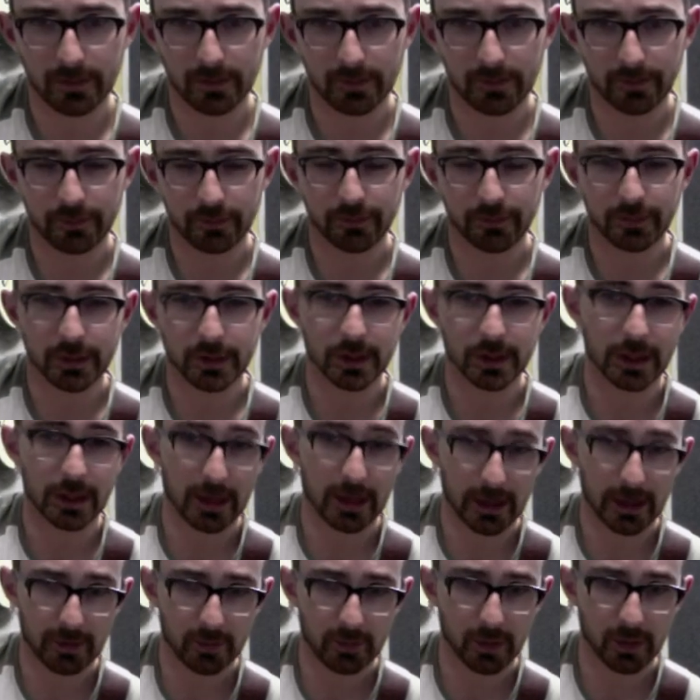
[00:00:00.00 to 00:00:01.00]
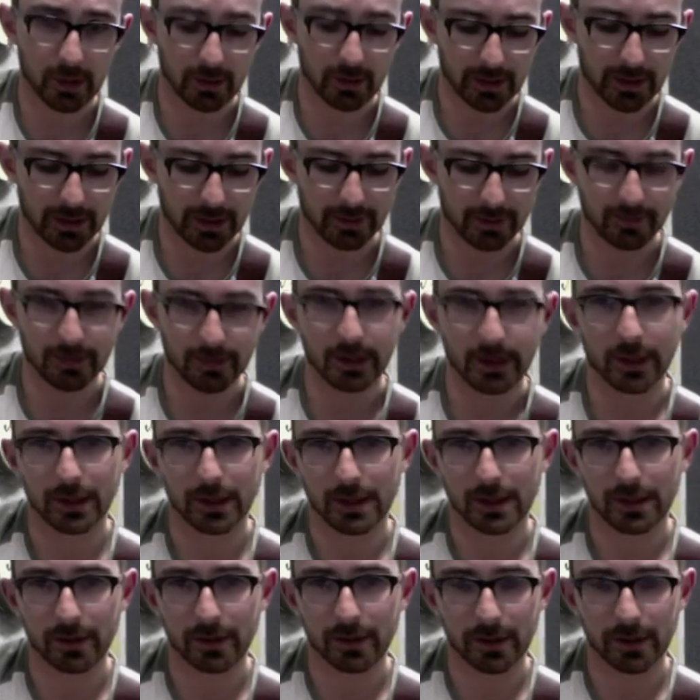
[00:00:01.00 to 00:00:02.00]
So that F, by the way, you can see where it
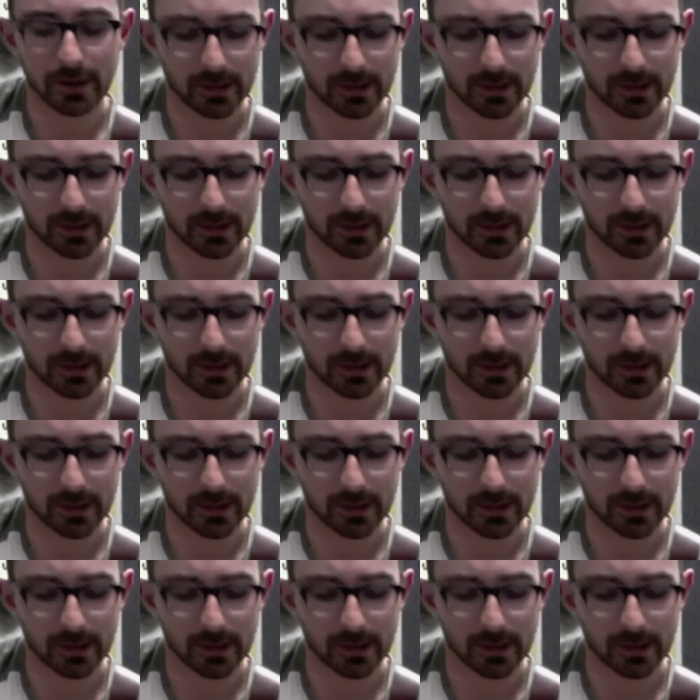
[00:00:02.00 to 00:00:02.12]
is.